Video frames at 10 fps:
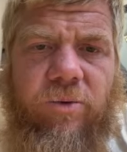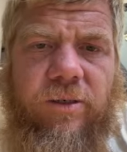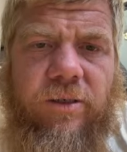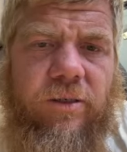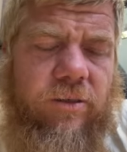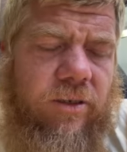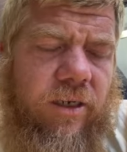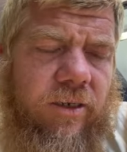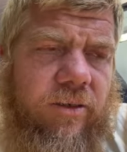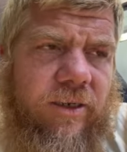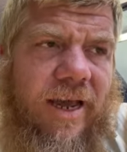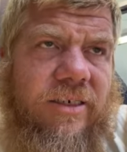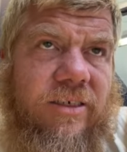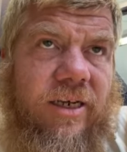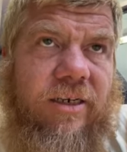was uh,
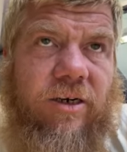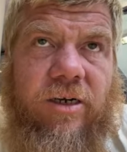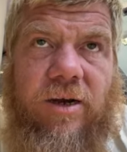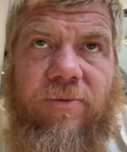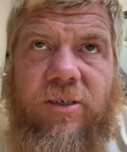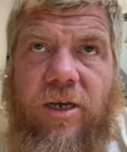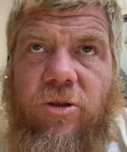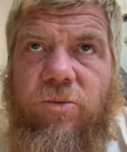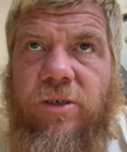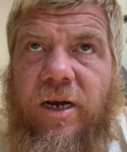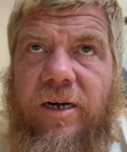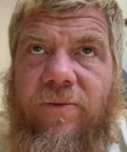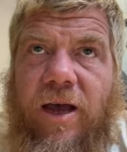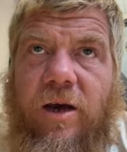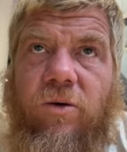last night in our conversation was kind
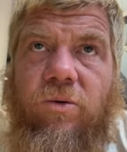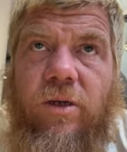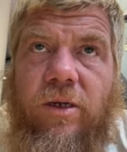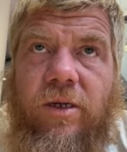of how